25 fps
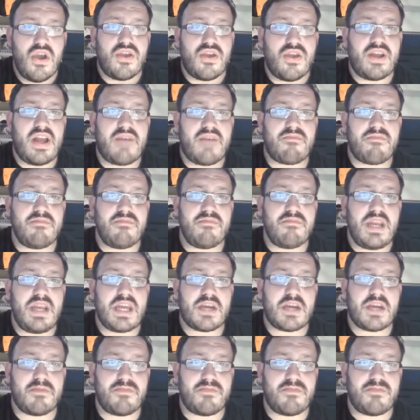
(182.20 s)
You then have
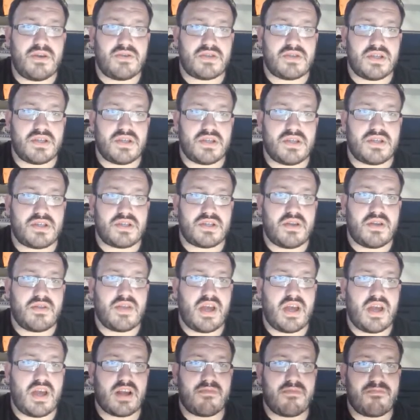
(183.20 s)
mini computers
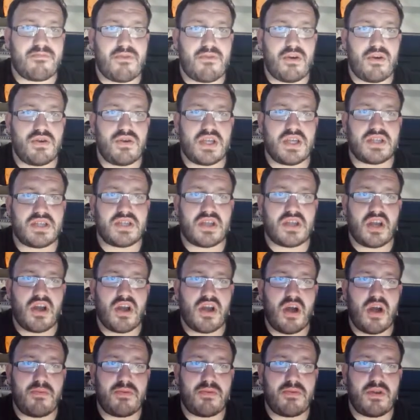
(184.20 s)
that can process a
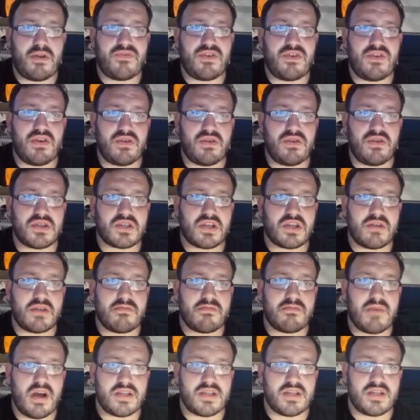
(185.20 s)
couple of users'
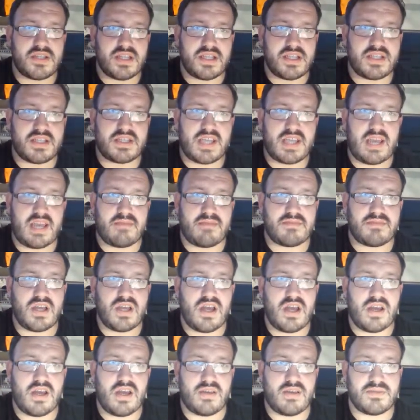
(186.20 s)
commands at the same
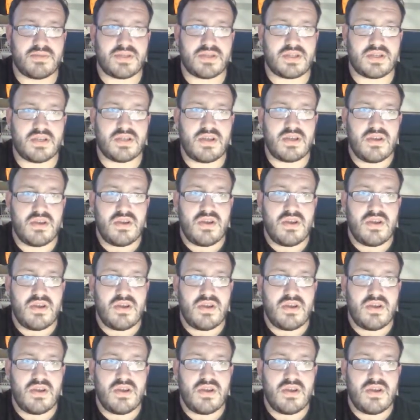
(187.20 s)
times.